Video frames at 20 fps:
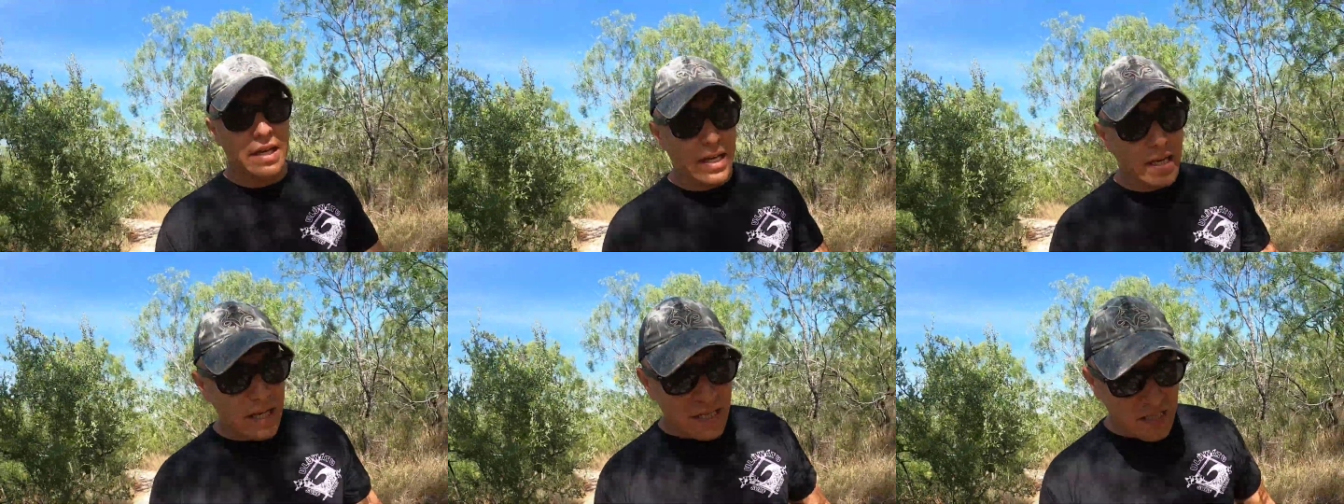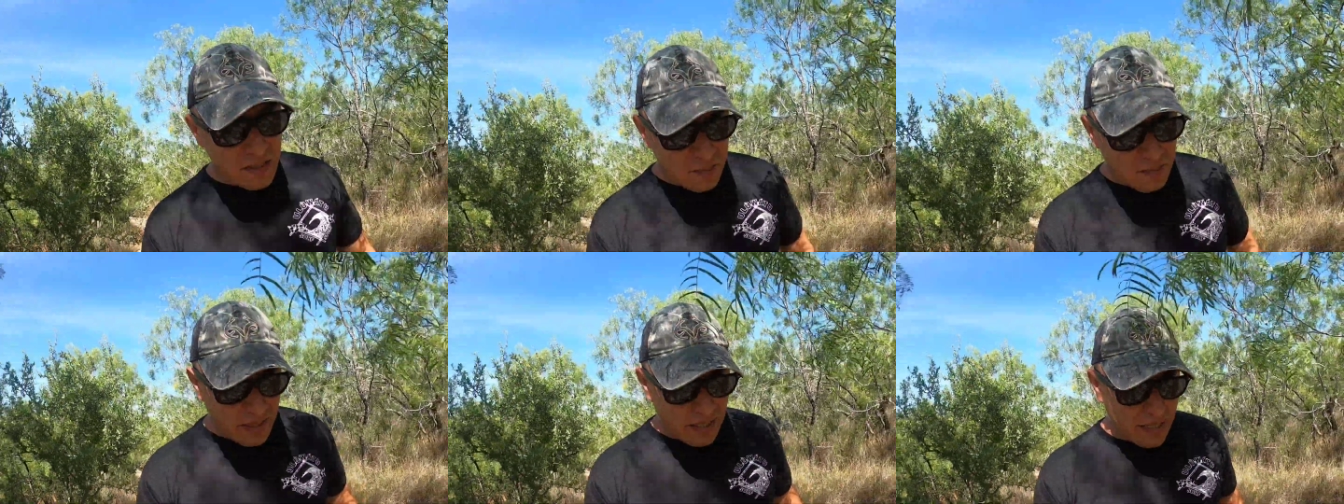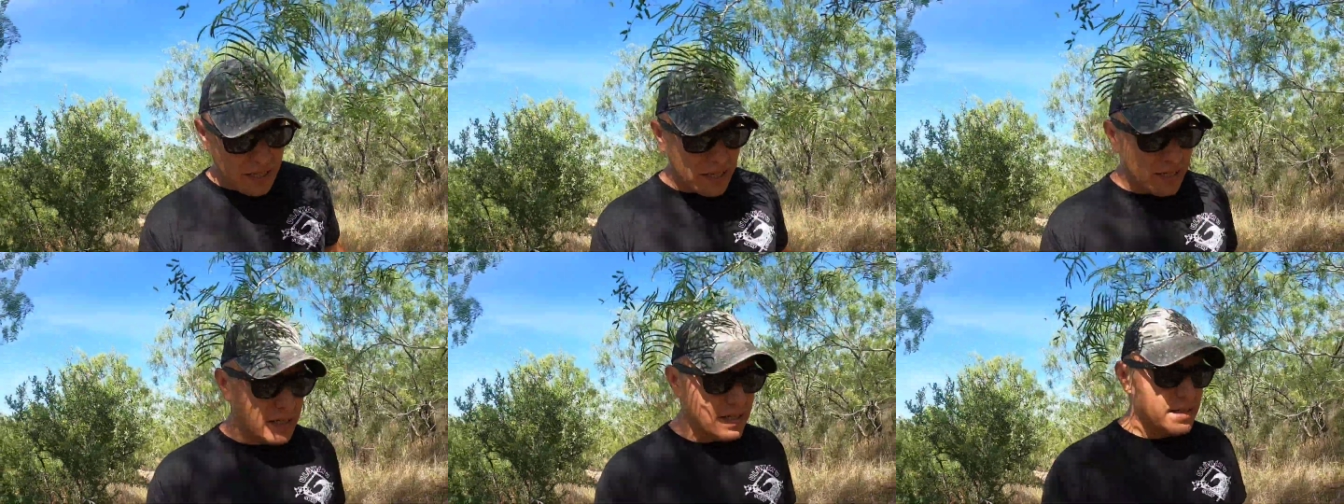is
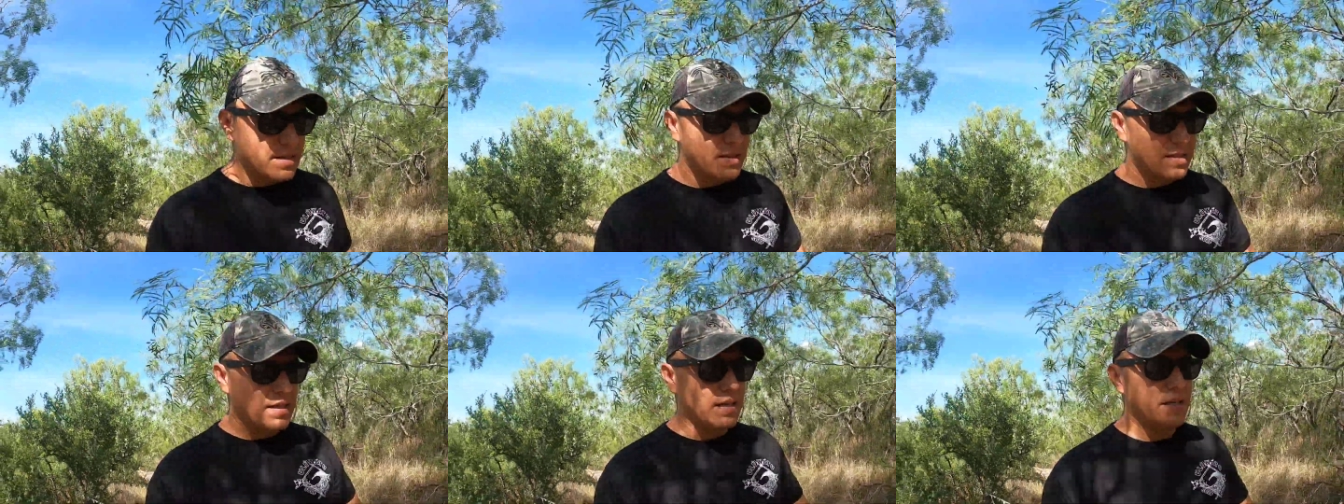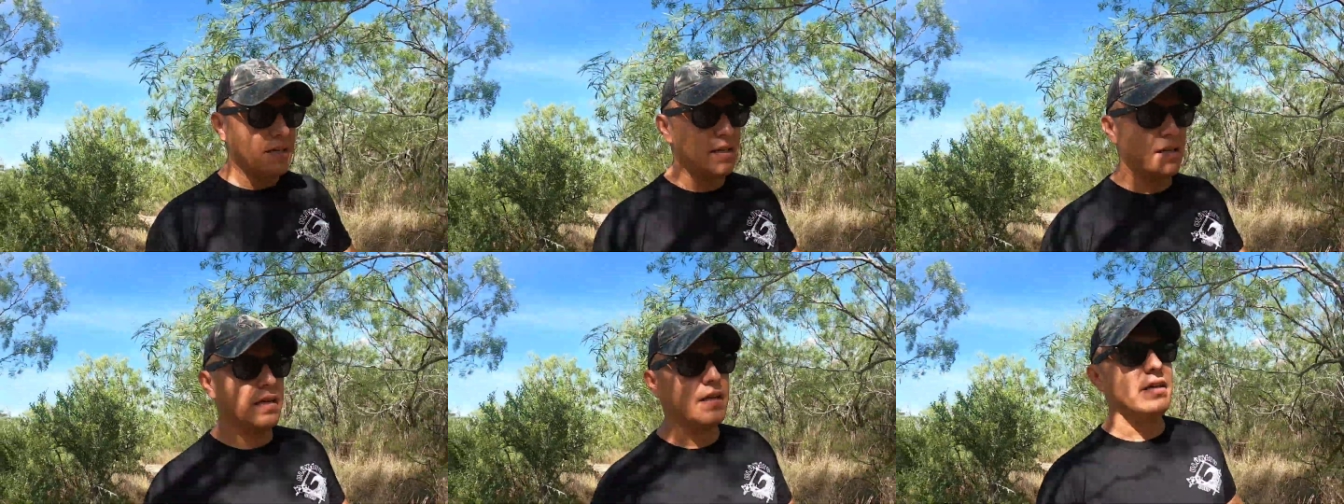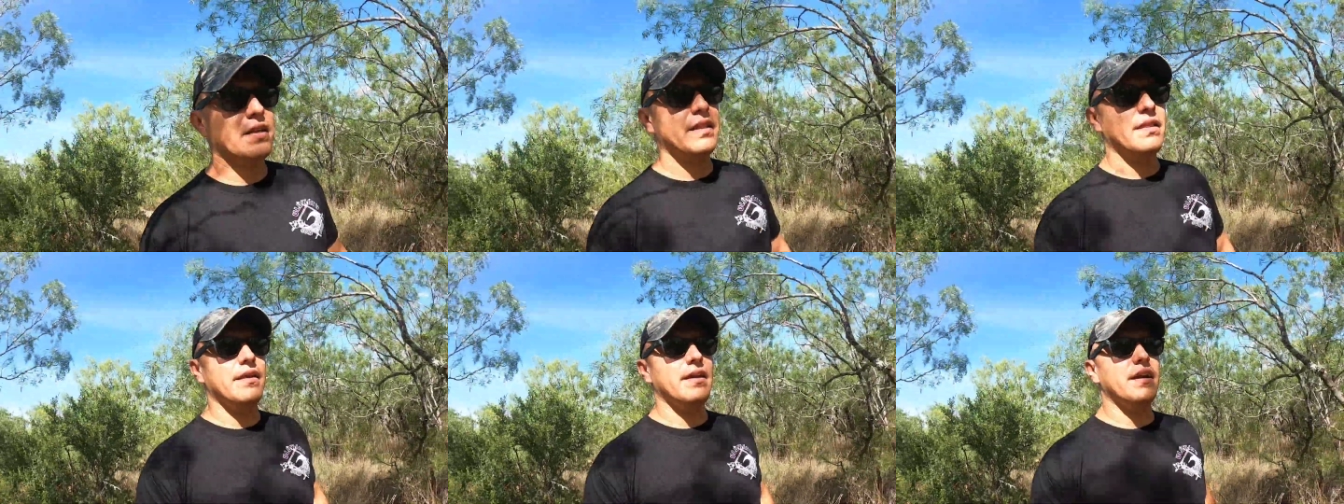because
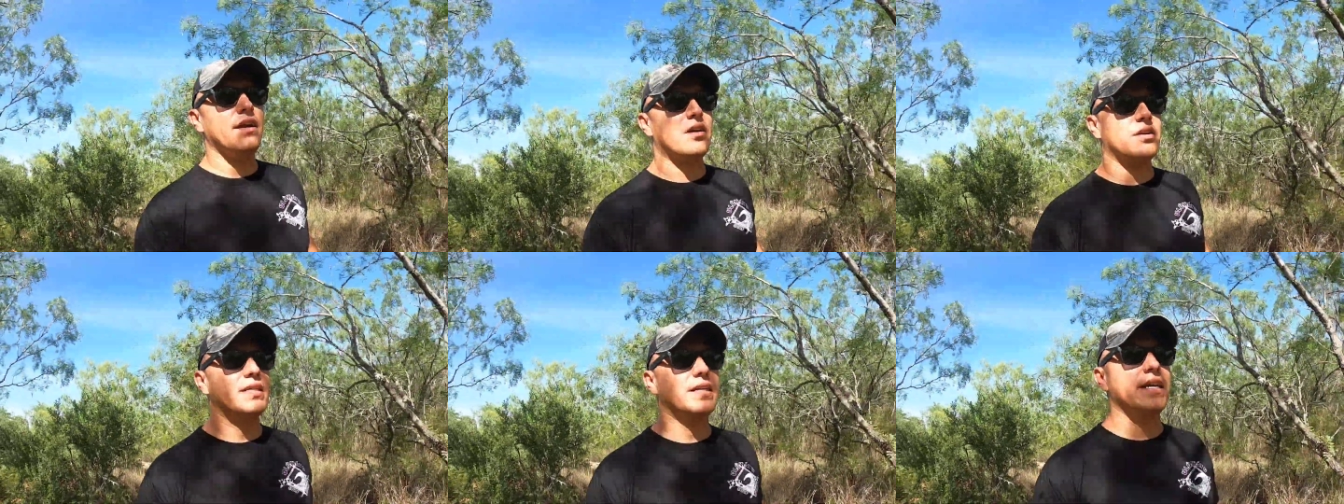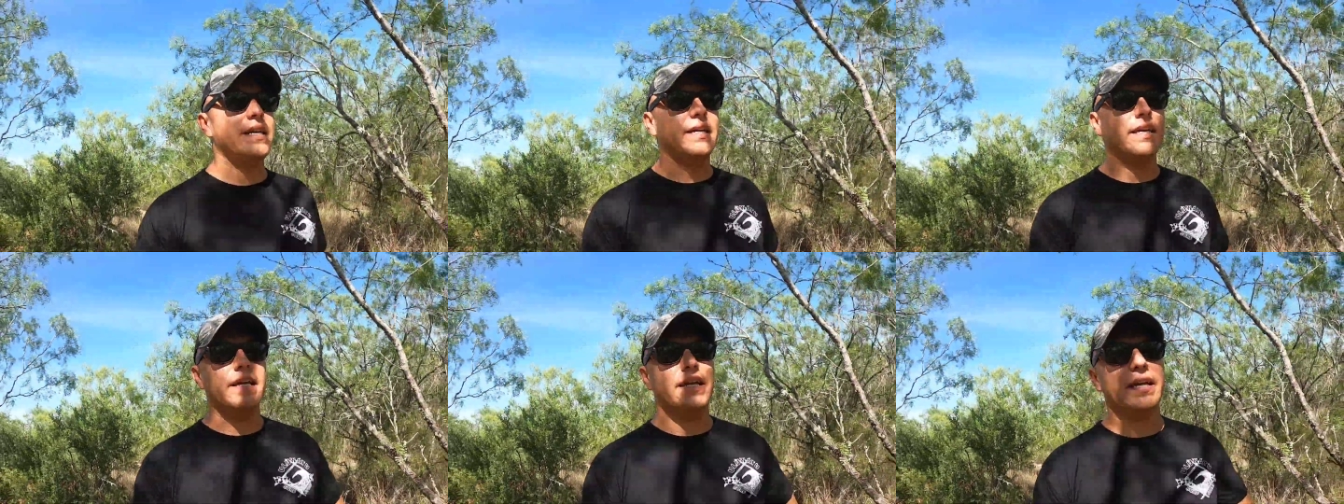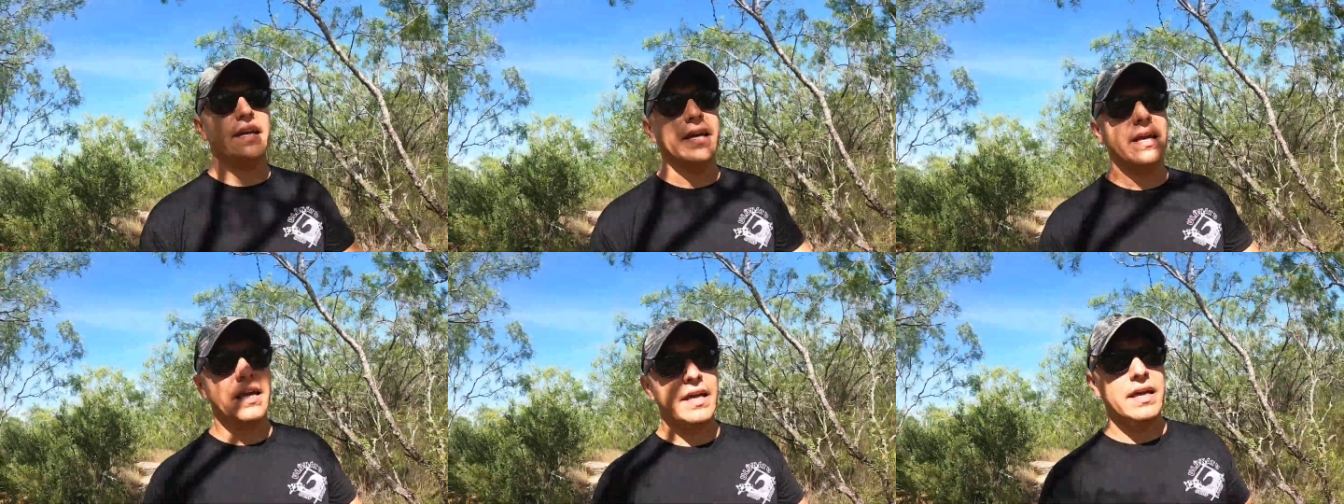they are
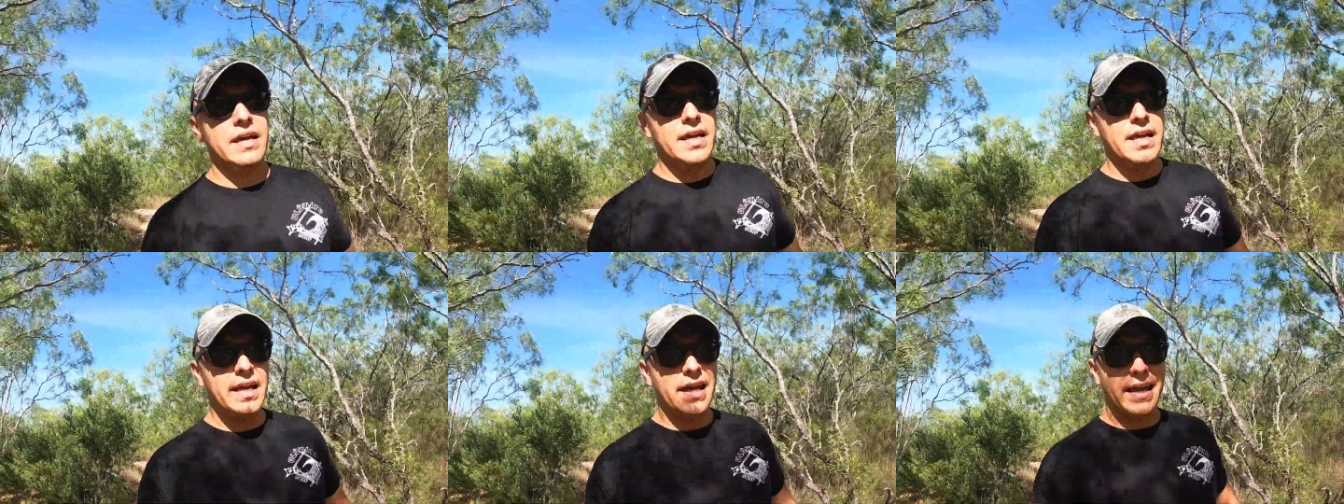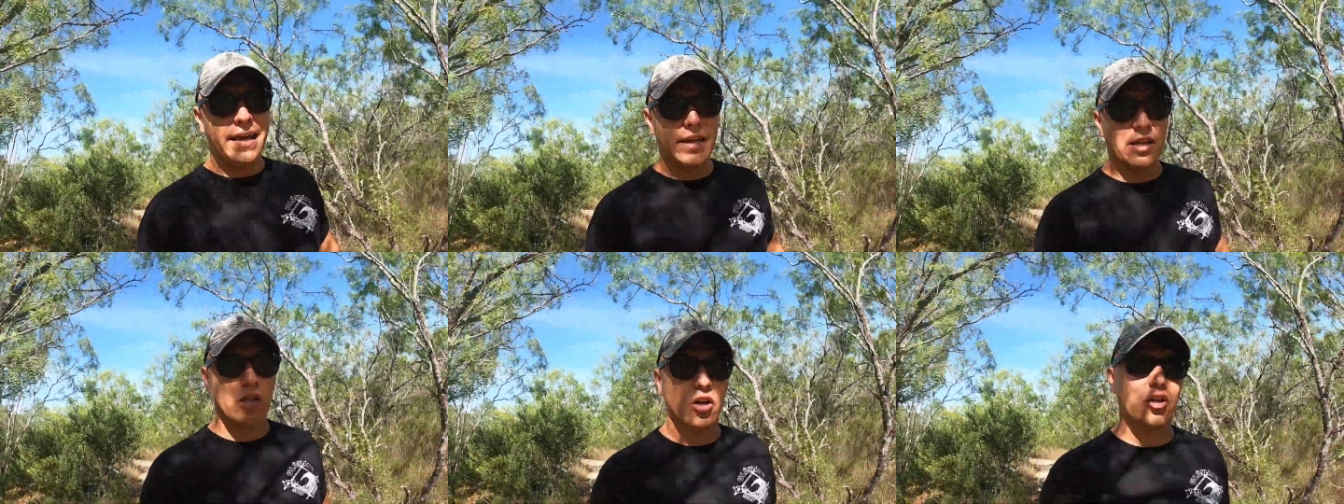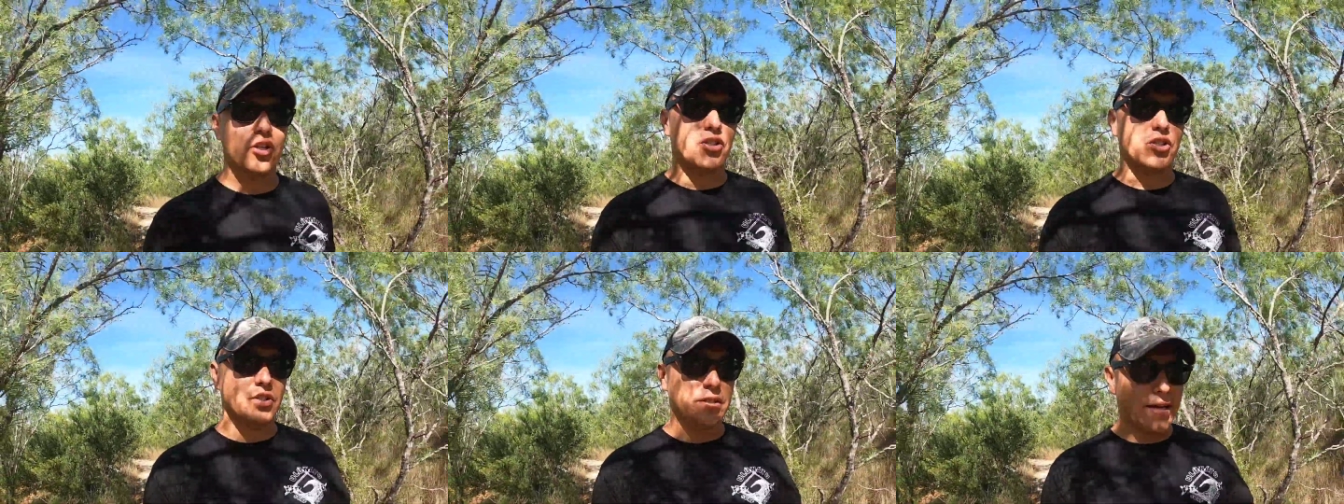taking a
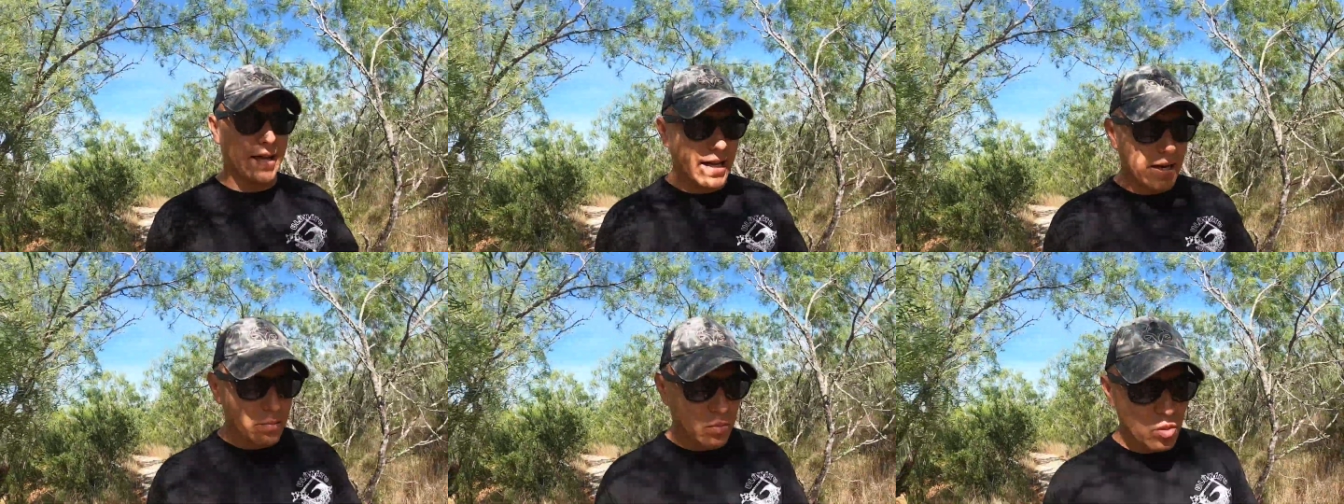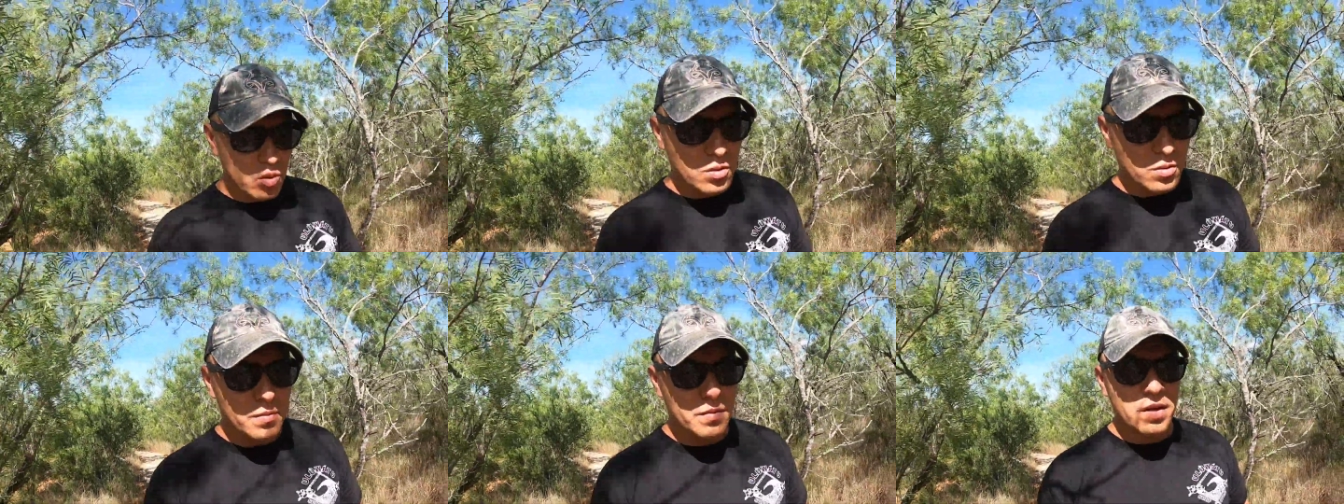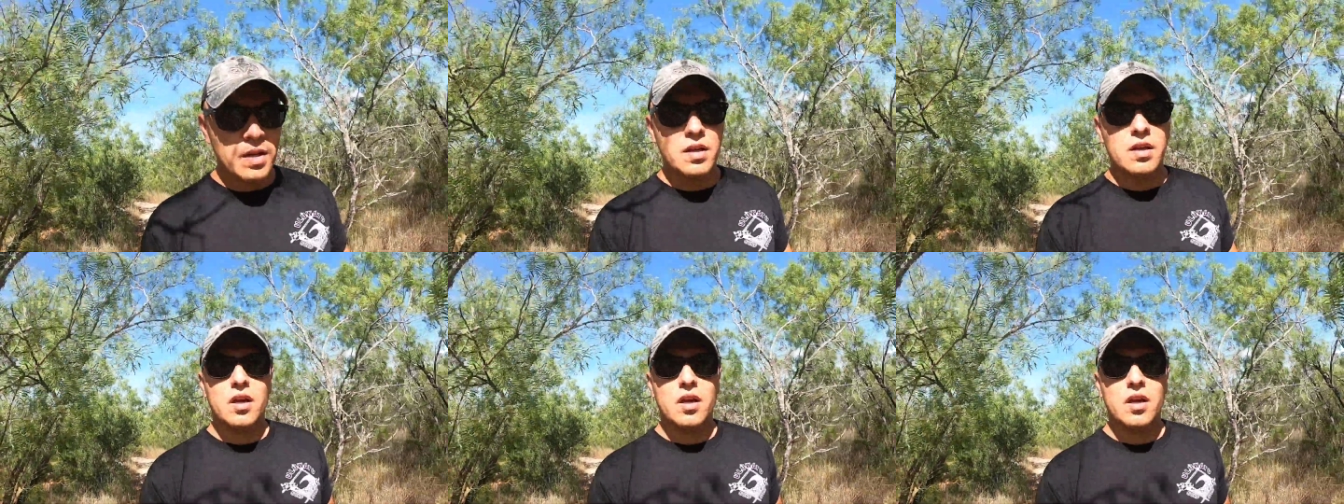larger gamble,